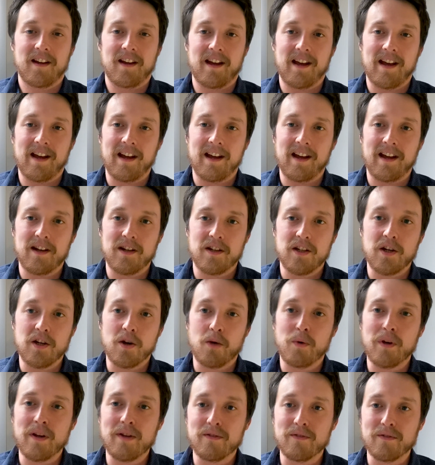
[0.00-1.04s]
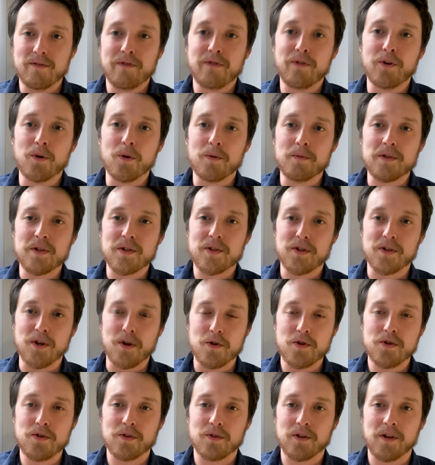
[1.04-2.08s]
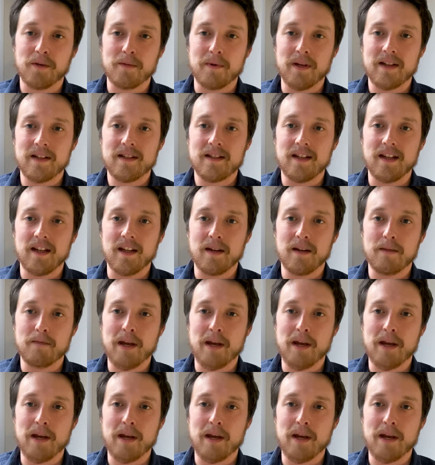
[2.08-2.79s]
And we even formed a social committee